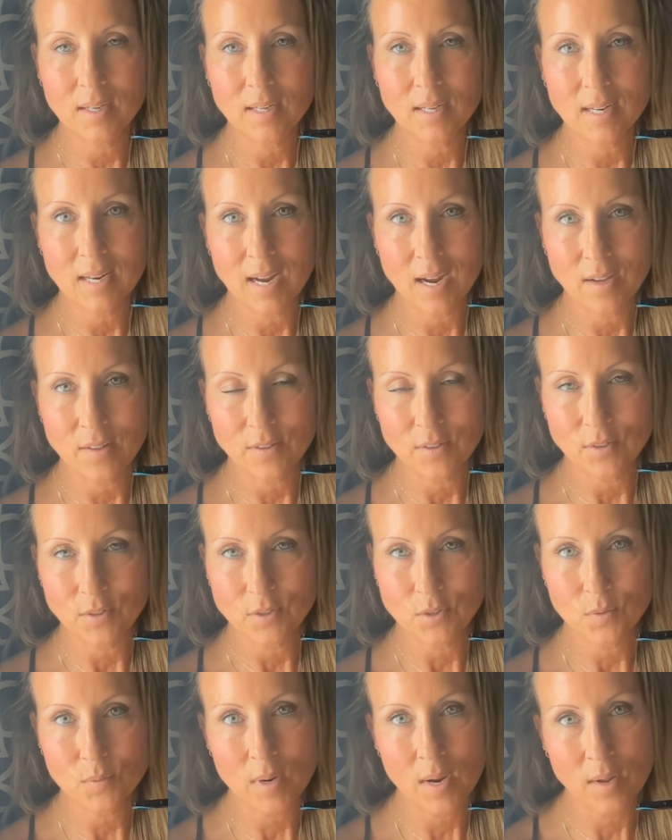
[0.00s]
gathered
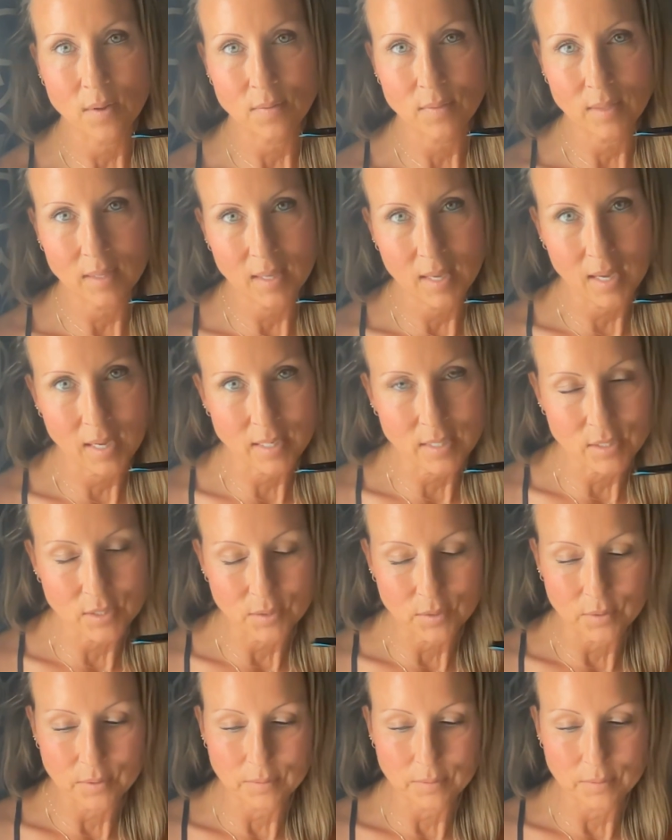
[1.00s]
around the candle.